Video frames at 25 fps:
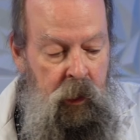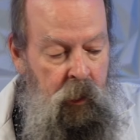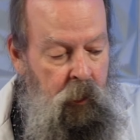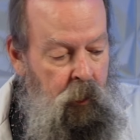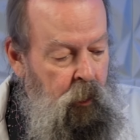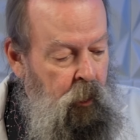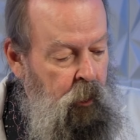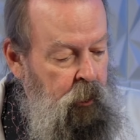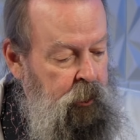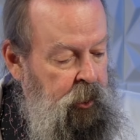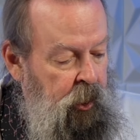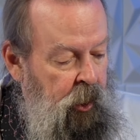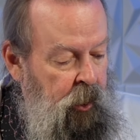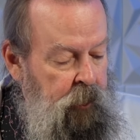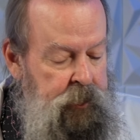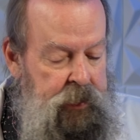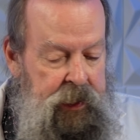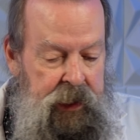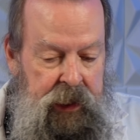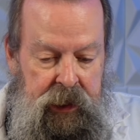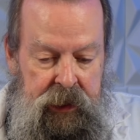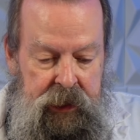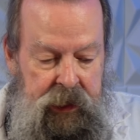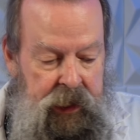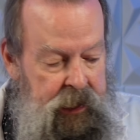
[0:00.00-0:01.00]
Oh, terms
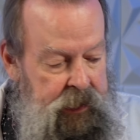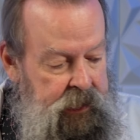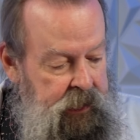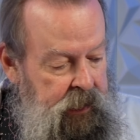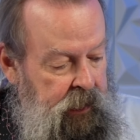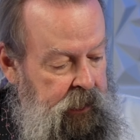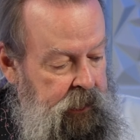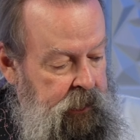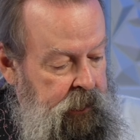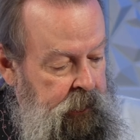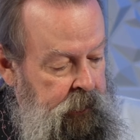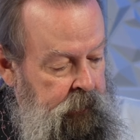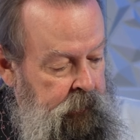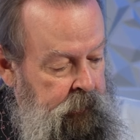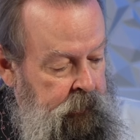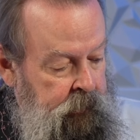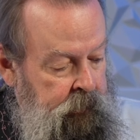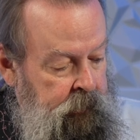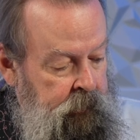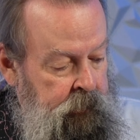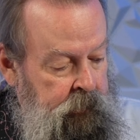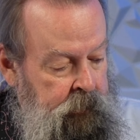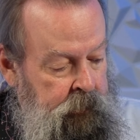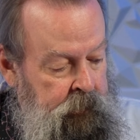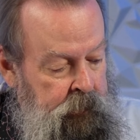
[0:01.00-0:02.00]
and conditions.
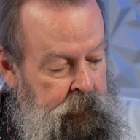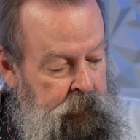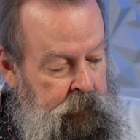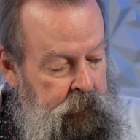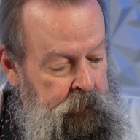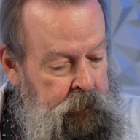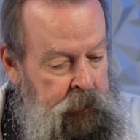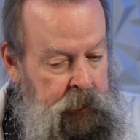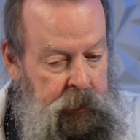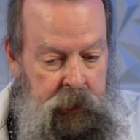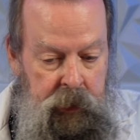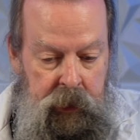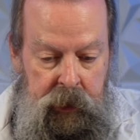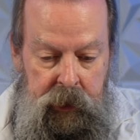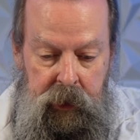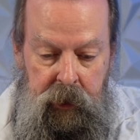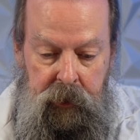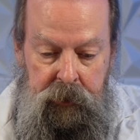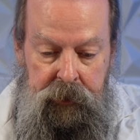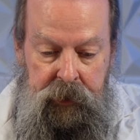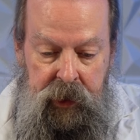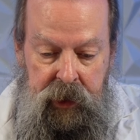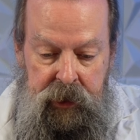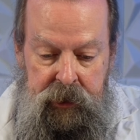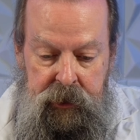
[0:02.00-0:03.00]
You know
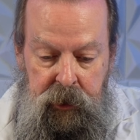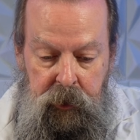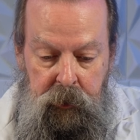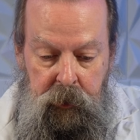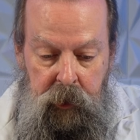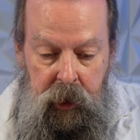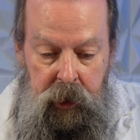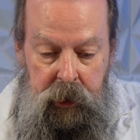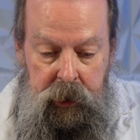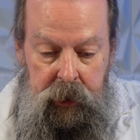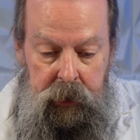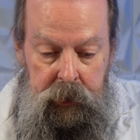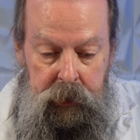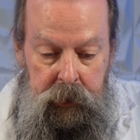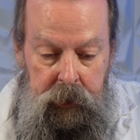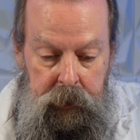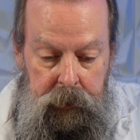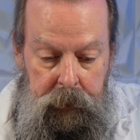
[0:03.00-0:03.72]
things are working.